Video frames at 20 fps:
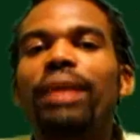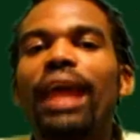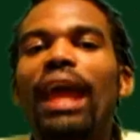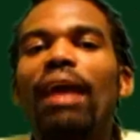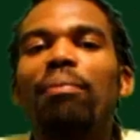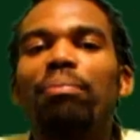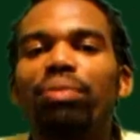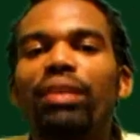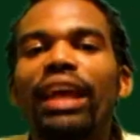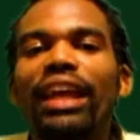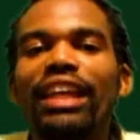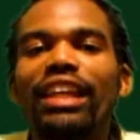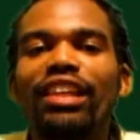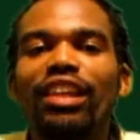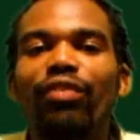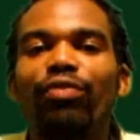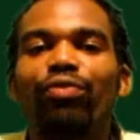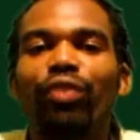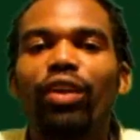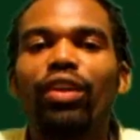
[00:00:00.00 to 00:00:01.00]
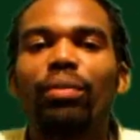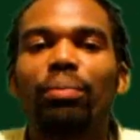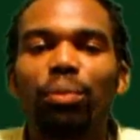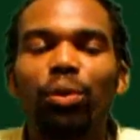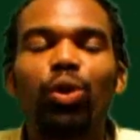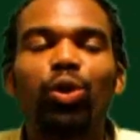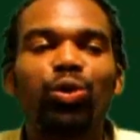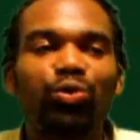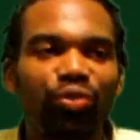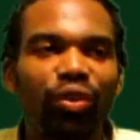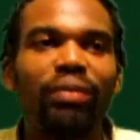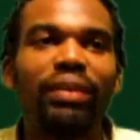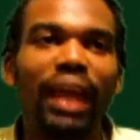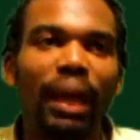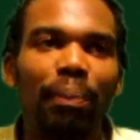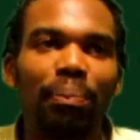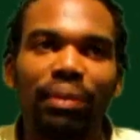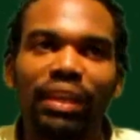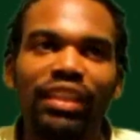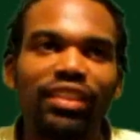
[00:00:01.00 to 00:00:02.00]
that planet, they're from the moon from
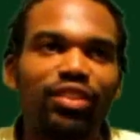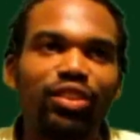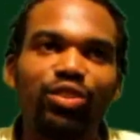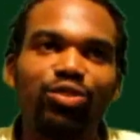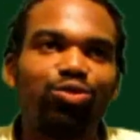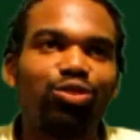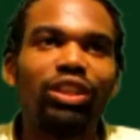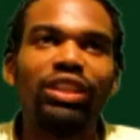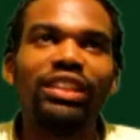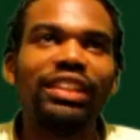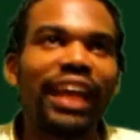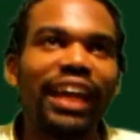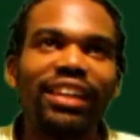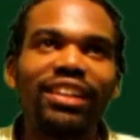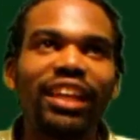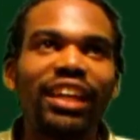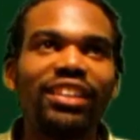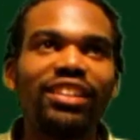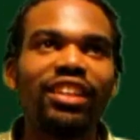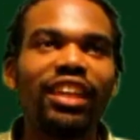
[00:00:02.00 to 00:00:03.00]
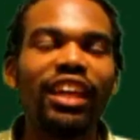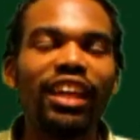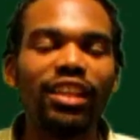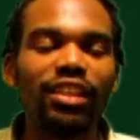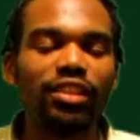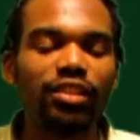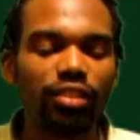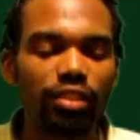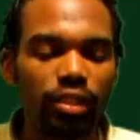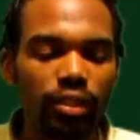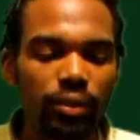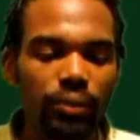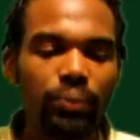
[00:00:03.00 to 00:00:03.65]
that planet, so it's really not like the aliens.